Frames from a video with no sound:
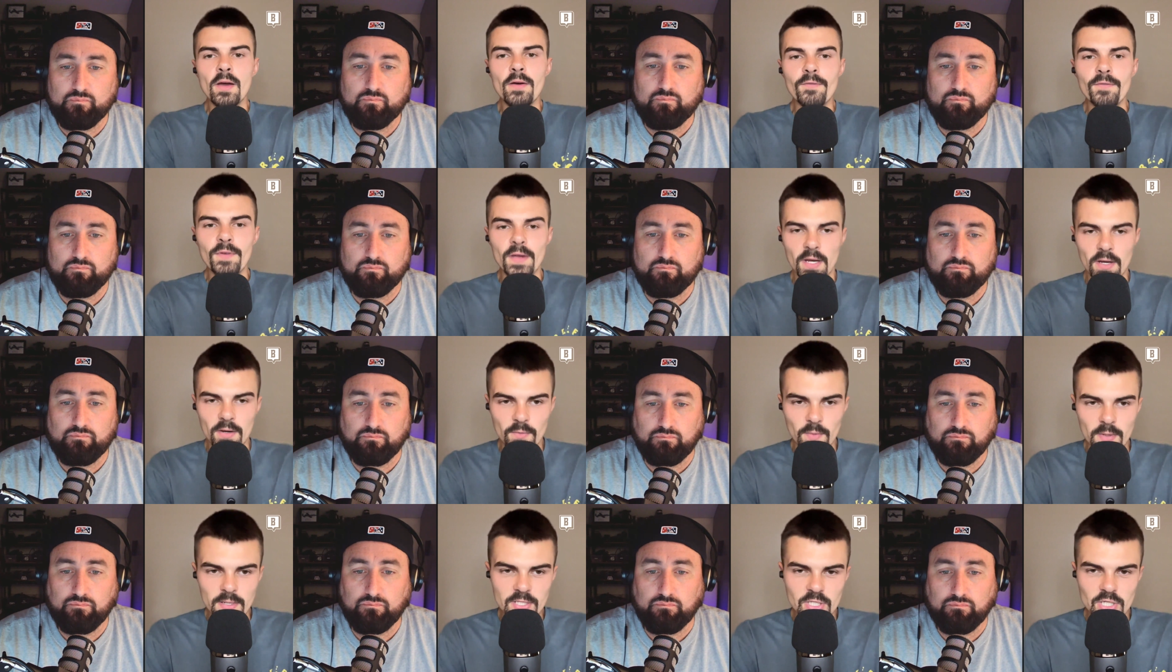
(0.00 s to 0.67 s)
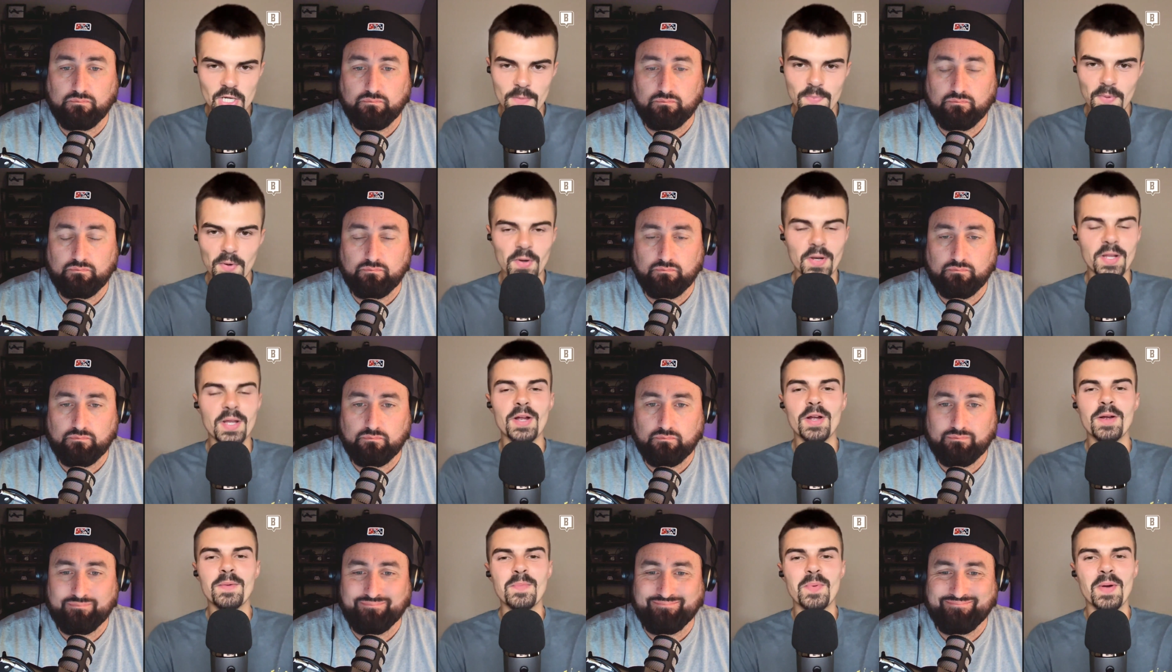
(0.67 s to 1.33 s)
Speaker 1: figured we'd jump on
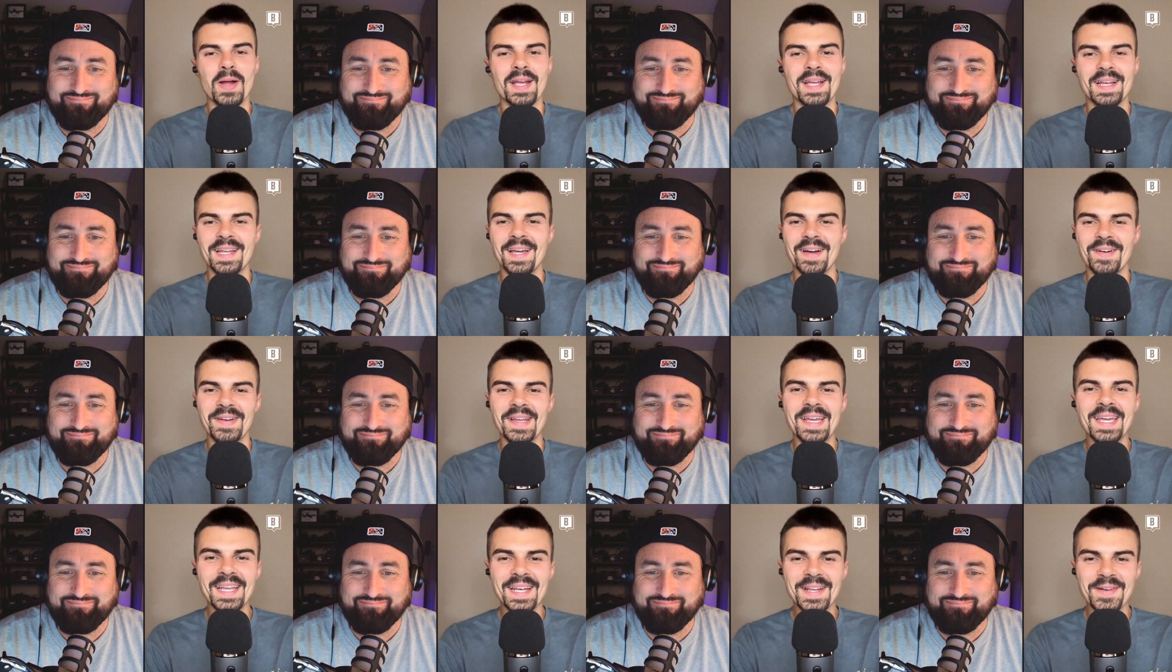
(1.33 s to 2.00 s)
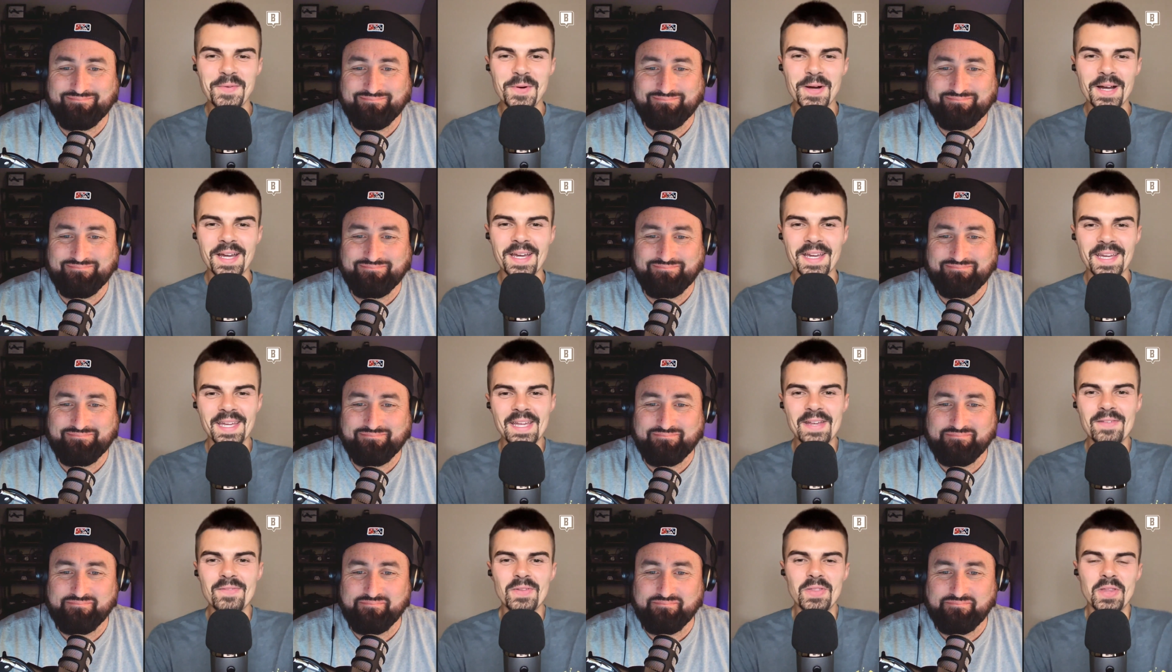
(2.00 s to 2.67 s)
here and break it down anyway,
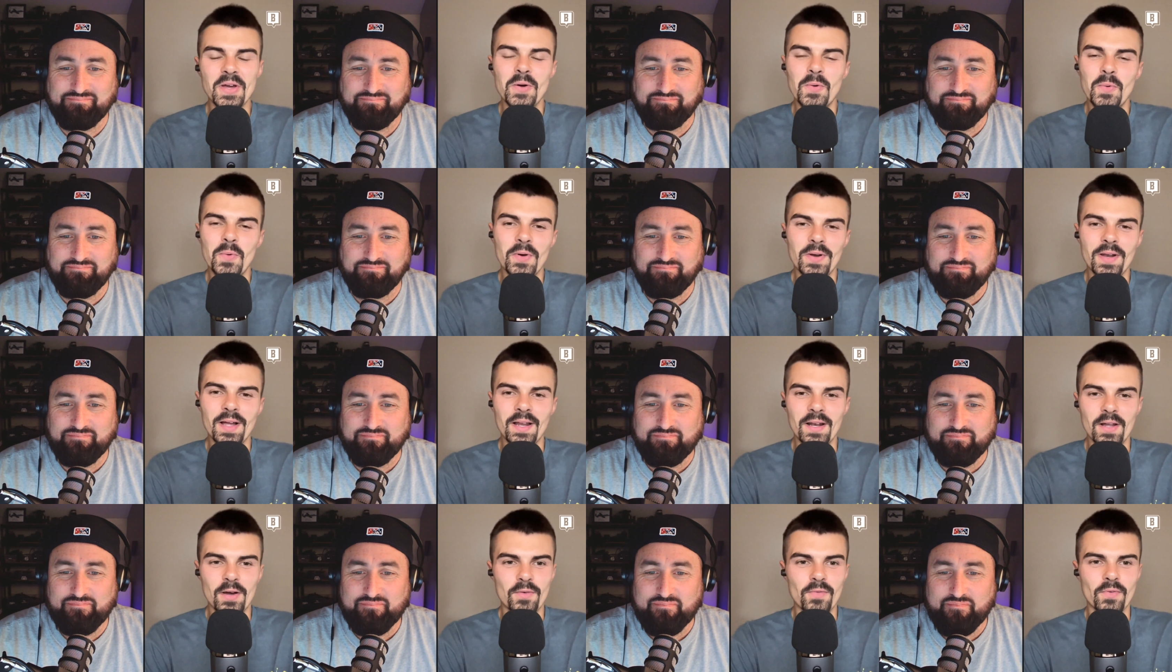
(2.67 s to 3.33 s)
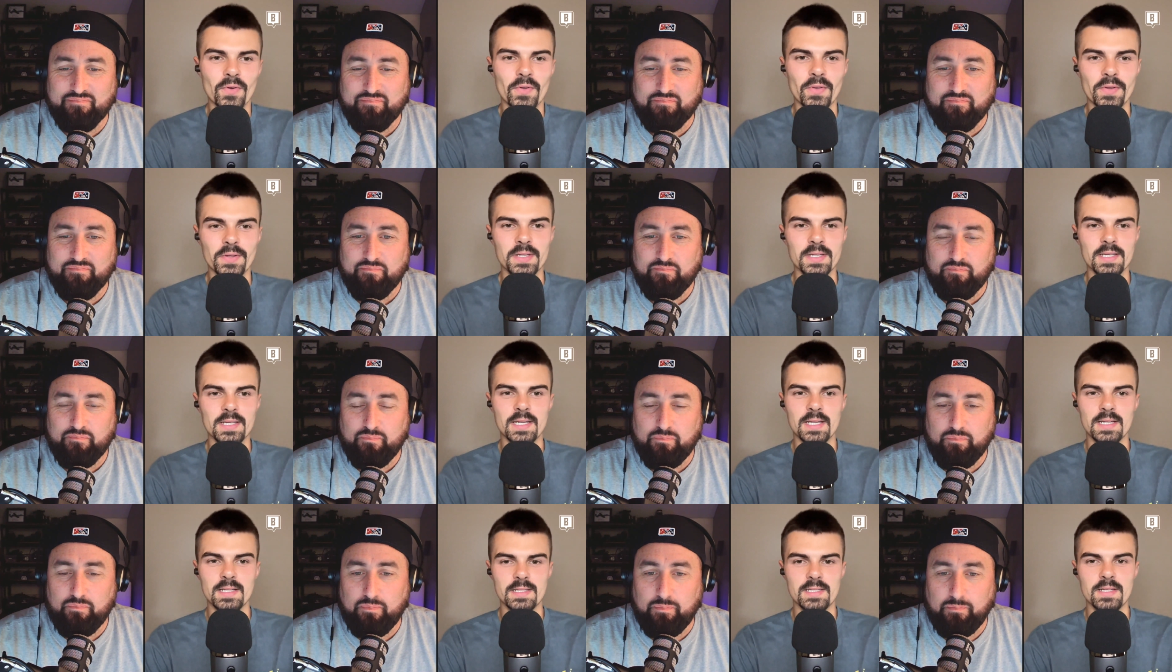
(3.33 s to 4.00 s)
even though we're not overly
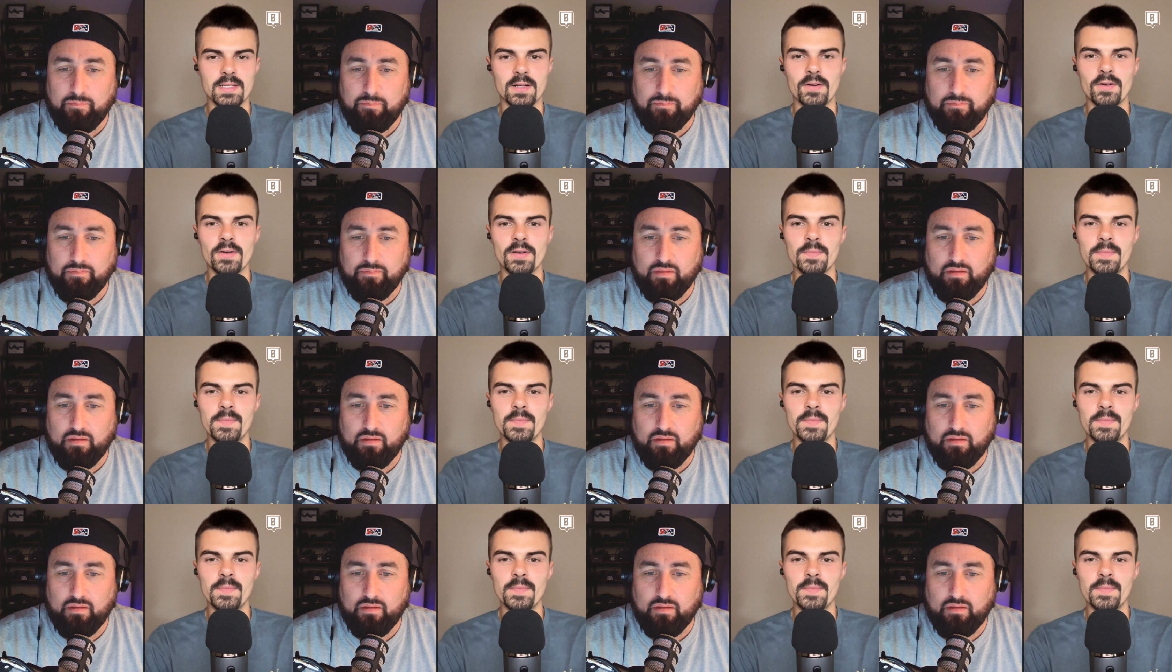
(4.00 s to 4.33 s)
concerned